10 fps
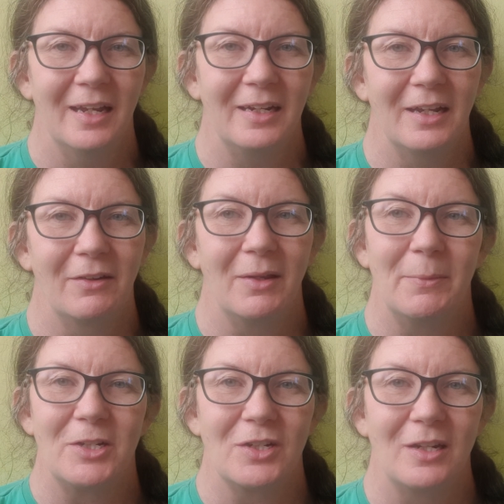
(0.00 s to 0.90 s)
Now
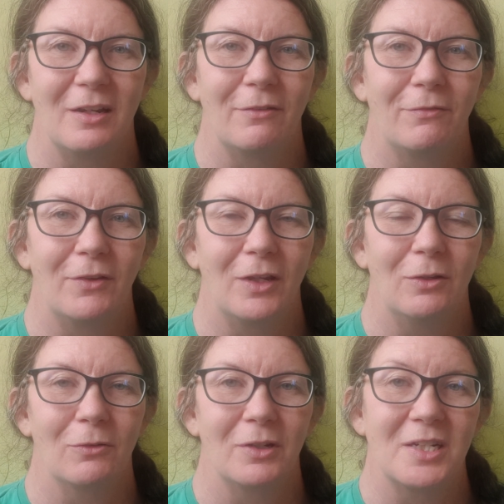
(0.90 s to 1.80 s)
imagine if
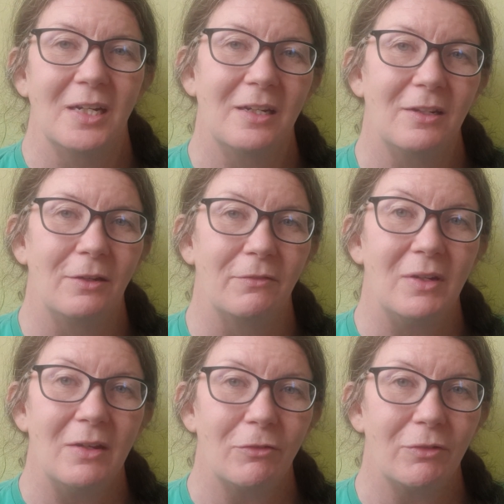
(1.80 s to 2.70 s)
you're a tenant and you've
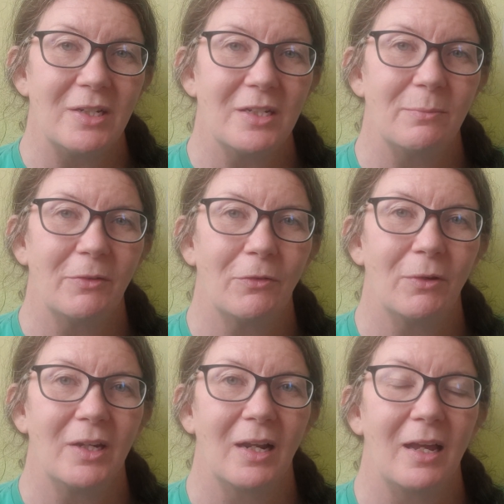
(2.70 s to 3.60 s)
never rented before
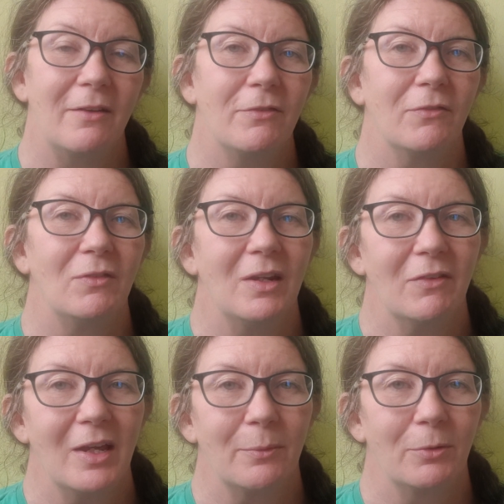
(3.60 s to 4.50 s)
in your life, you've never
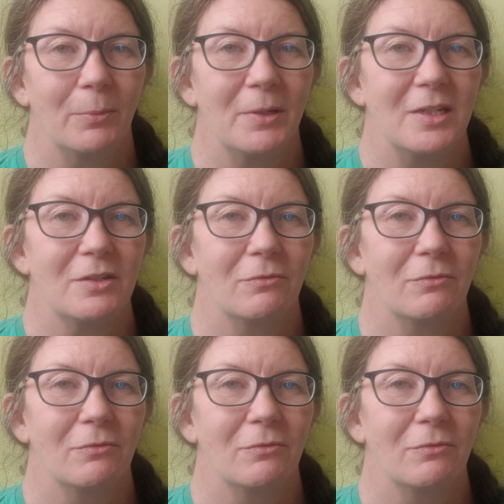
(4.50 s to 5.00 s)
had a property to